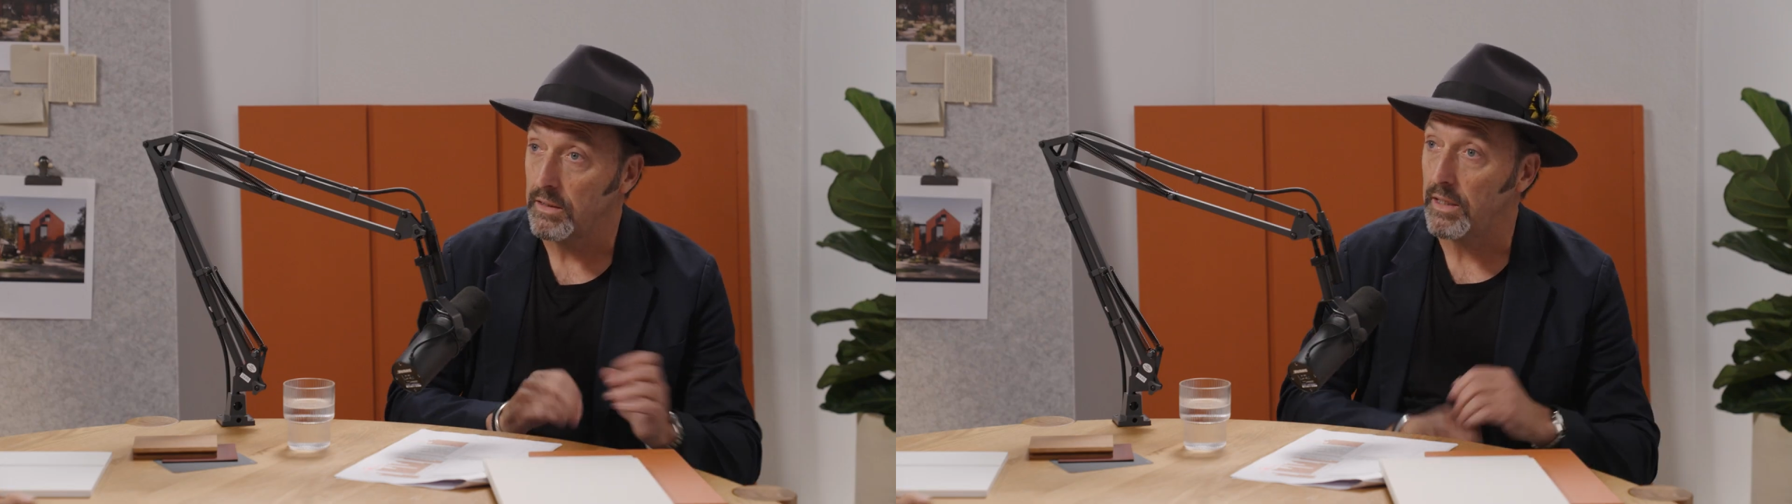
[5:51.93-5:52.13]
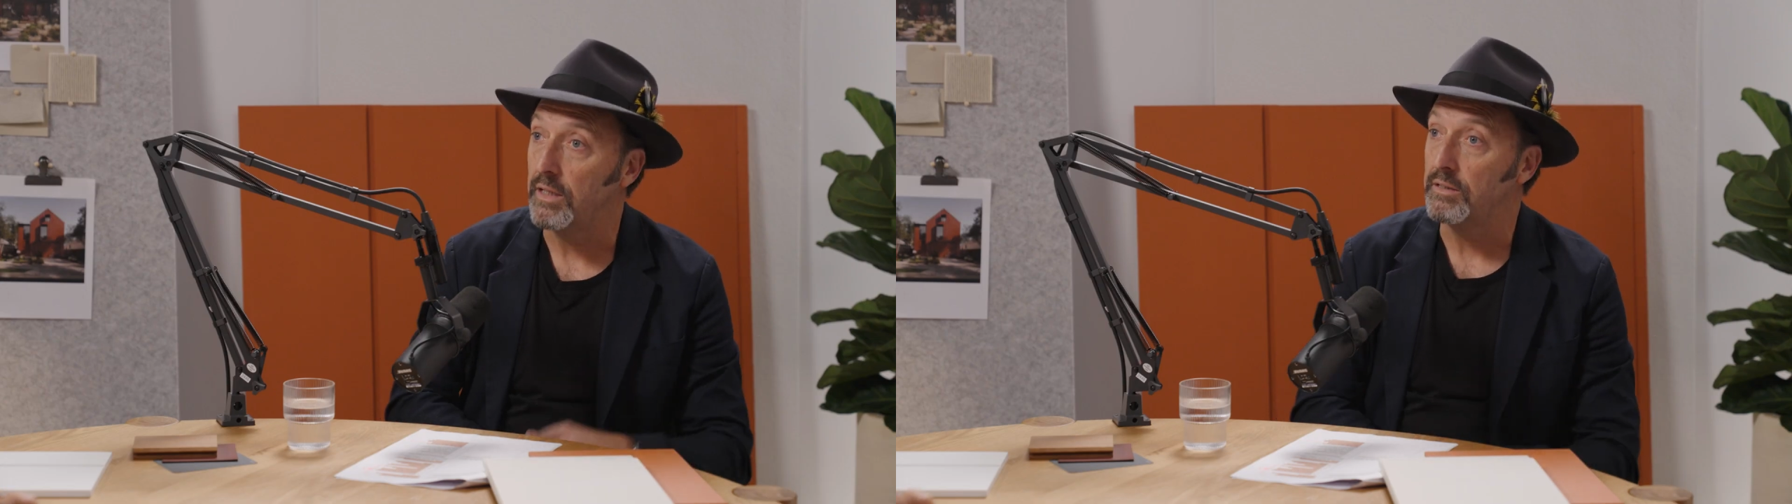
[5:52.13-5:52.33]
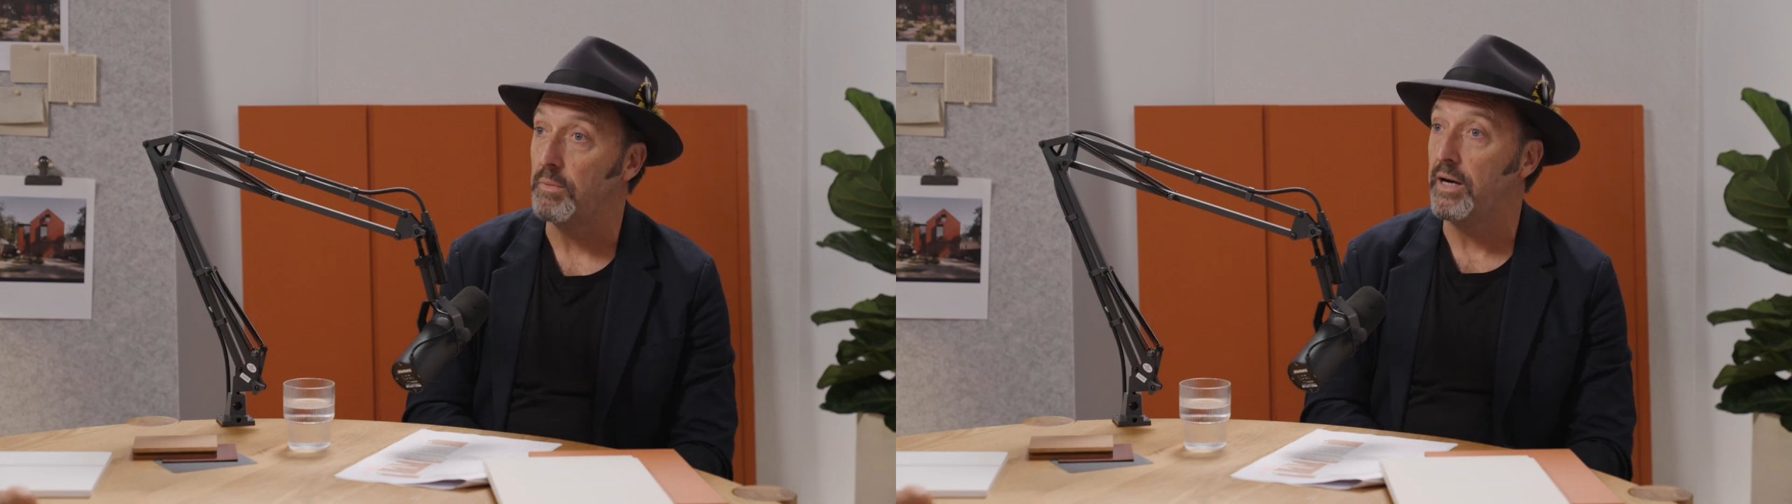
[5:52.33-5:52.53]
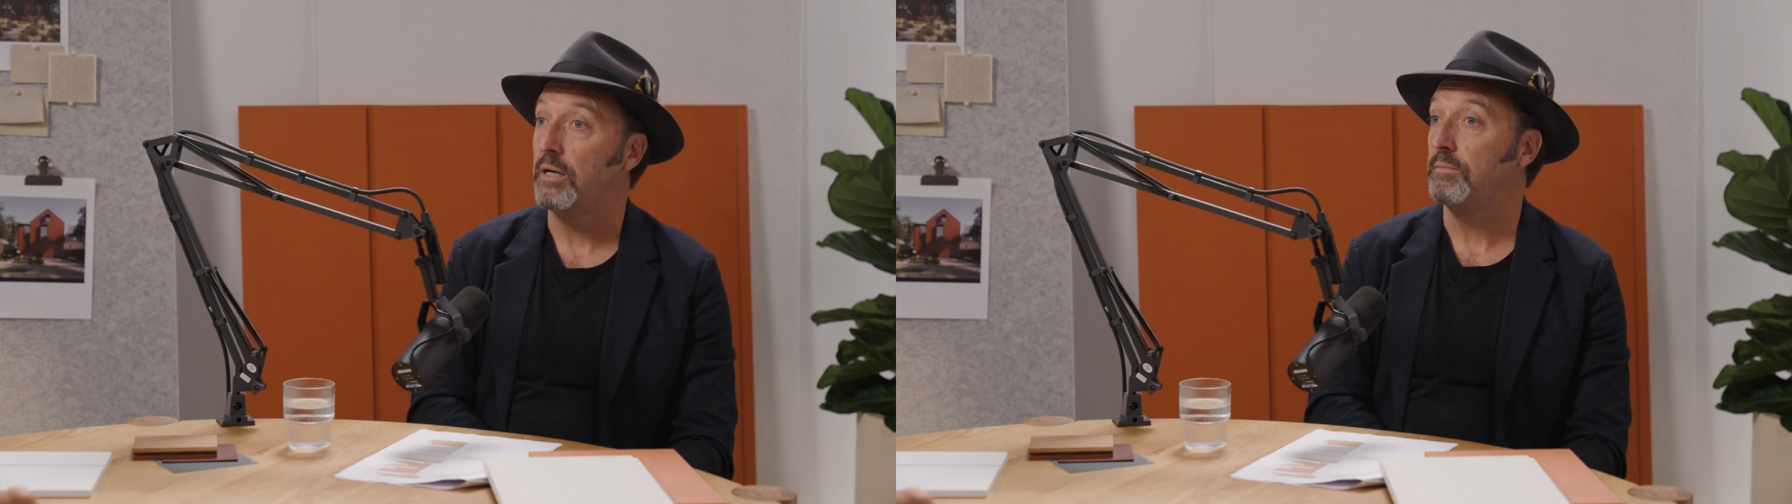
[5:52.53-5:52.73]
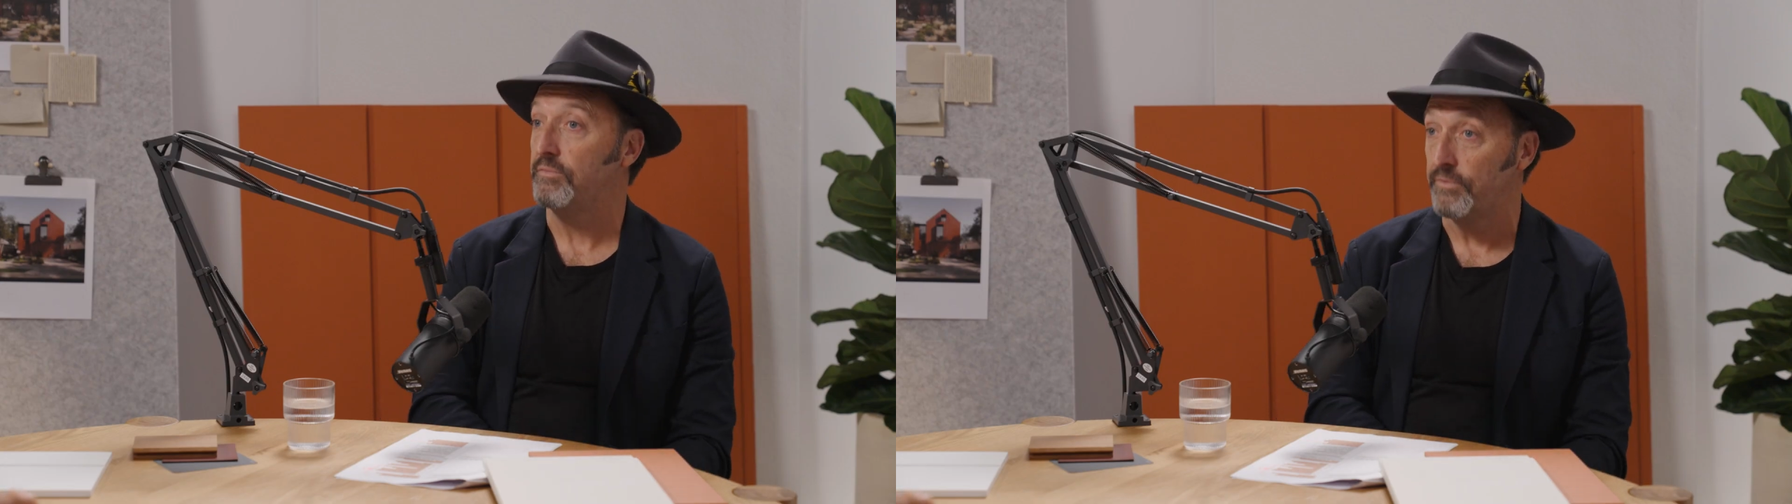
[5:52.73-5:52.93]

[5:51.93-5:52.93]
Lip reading: the barn